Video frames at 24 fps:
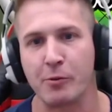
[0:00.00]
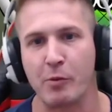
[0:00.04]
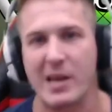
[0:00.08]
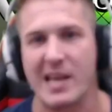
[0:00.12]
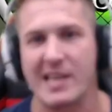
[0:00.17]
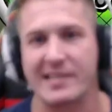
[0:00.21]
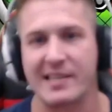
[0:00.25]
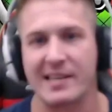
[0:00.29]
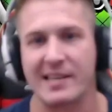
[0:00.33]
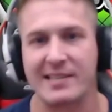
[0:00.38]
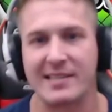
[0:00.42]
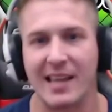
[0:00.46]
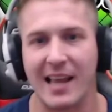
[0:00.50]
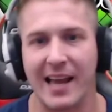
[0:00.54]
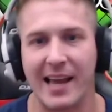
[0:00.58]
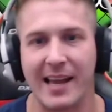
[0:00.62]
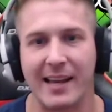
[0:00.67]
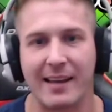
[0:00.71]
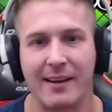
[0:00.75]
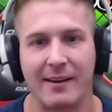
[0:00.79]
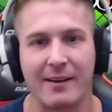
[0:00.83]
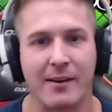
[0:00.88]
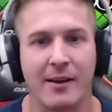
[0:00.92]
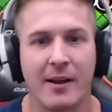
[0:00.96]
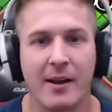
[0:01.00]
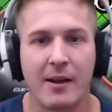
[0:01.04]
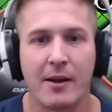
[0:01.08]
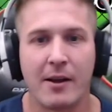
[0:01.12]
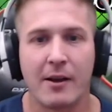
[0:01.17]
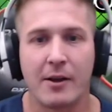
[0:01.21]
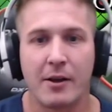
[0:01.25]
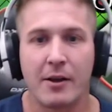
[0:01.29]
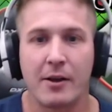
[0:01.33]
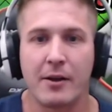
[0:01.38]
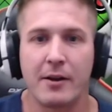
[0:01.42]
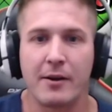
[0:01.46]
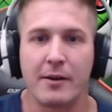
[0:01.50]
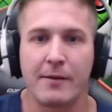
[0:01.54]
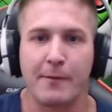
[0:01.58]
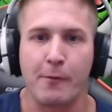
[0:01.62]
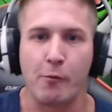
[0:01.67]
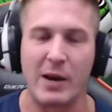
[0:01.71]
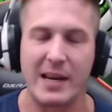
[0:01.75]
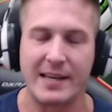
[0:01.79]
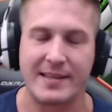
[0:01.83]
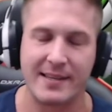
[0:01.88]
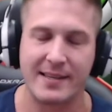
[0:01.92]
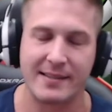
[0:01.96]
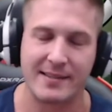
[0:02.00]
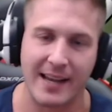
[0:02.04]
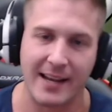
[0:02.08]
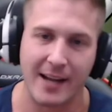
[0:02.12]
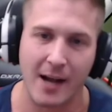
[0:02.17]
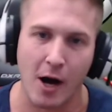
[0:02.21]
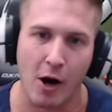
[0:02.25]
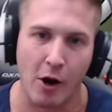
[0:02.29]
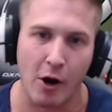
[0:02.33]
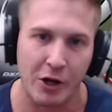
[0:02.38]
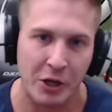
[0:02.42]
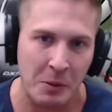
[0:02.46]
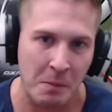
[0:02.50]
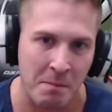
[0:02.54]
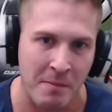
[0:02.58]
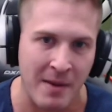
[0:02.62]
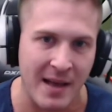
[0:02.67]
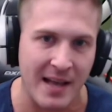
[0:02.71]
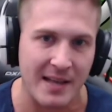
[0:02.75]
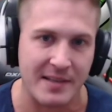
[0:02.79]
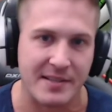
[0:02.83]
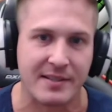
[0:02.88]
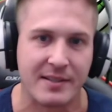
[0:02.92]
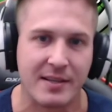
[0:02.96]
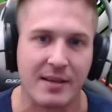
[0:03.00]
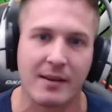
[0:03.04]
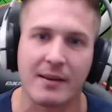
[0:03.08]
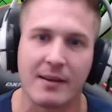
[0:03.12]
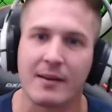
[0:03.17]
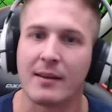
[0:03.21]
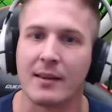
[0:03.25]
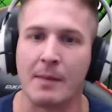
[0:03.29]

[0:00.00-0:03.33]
Whis is like, Whis is like, oh, you missed.